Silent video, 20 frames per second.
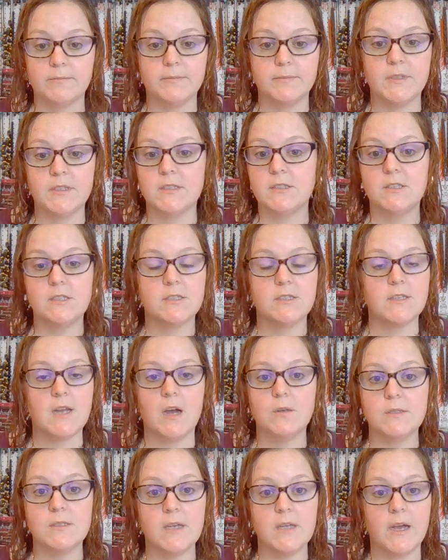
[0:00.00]
That's just
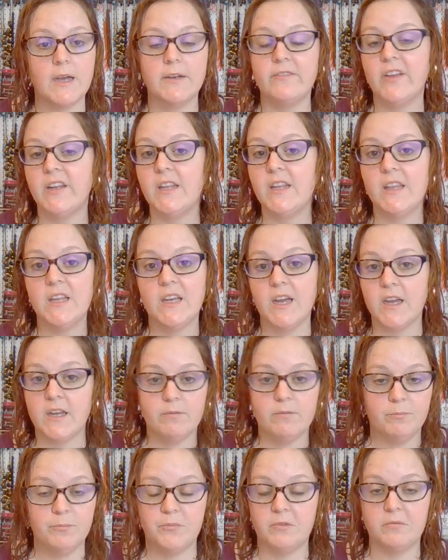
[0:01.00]
outside of anything
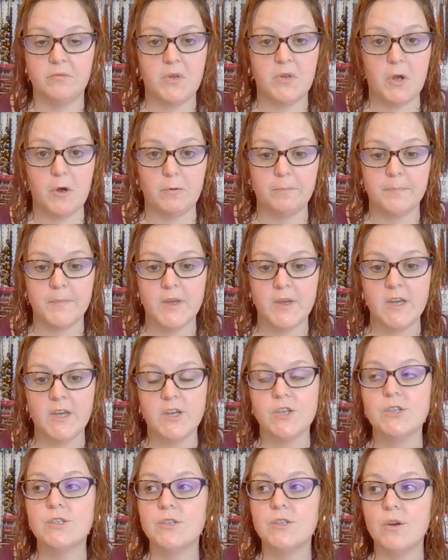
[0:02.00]
no.
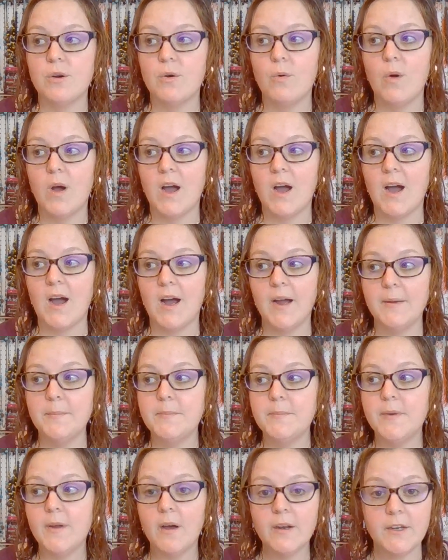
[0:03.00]
So
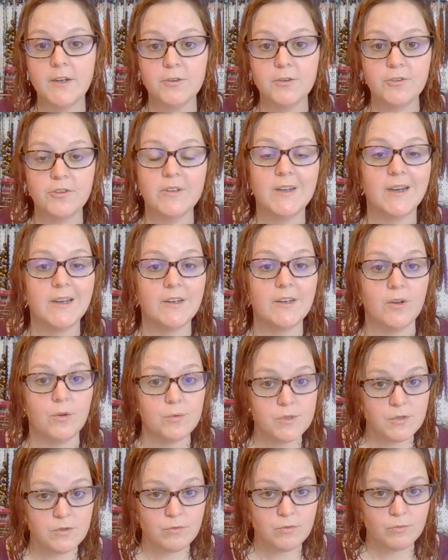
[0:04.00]
I'm not here to
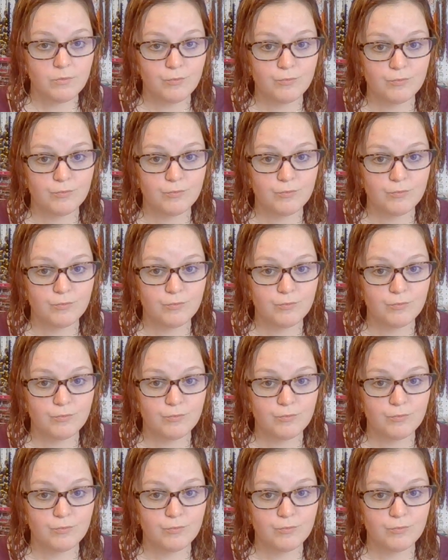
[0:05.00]
diagnose you.